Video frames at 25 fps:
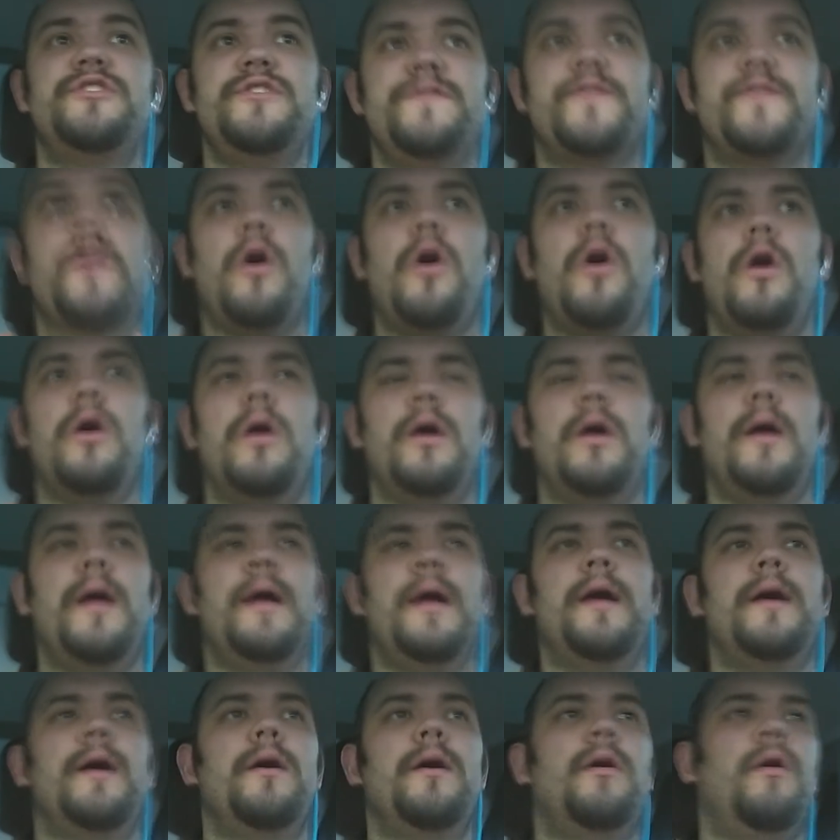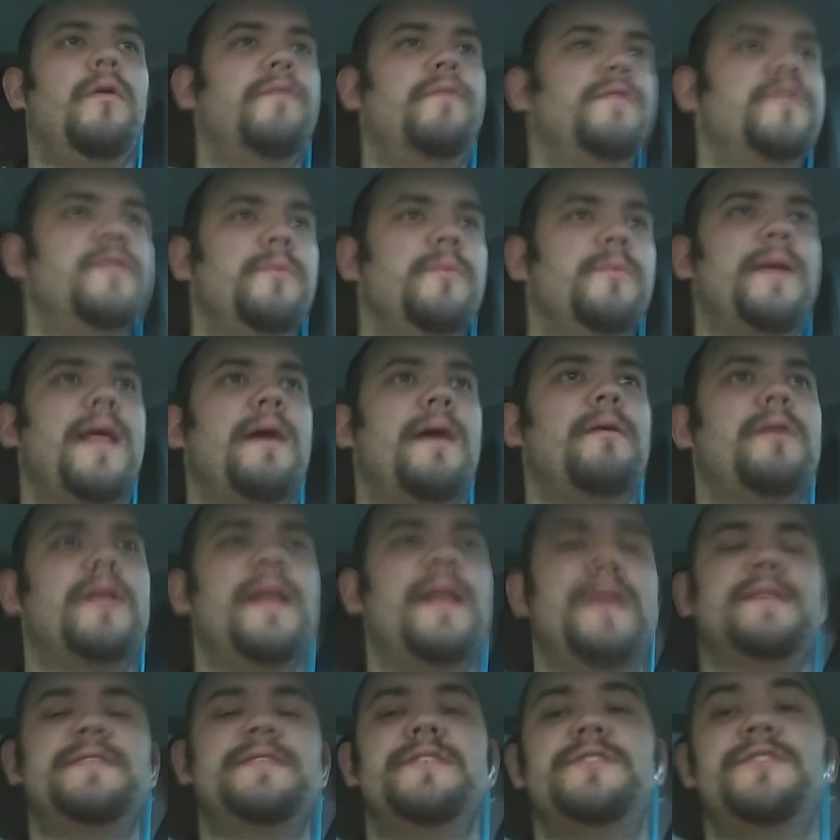you've got, obviously we're now
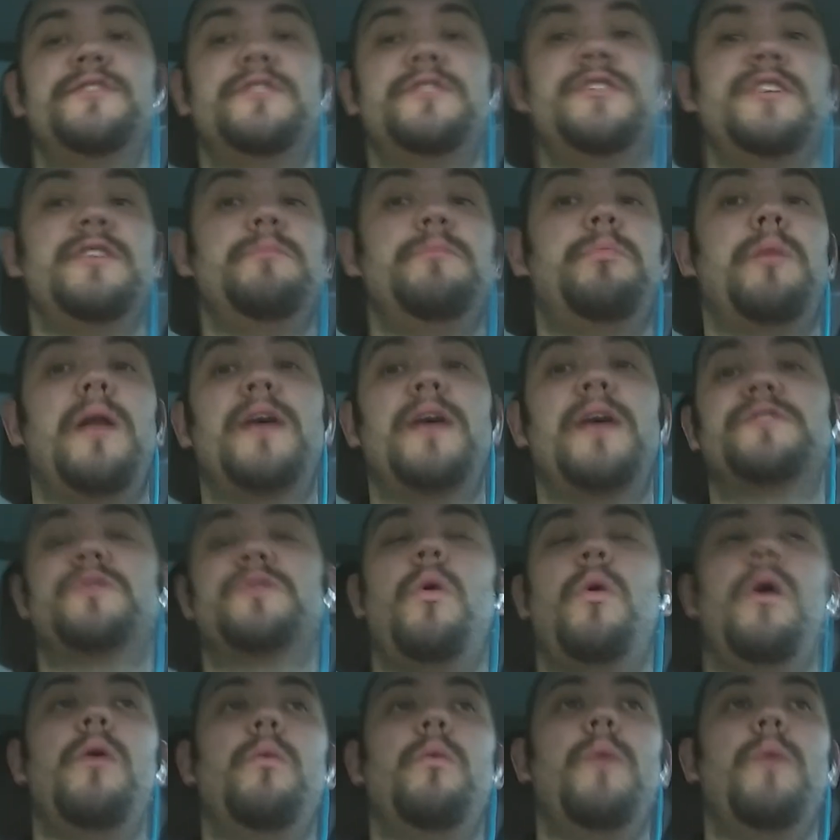connected to G Plus quite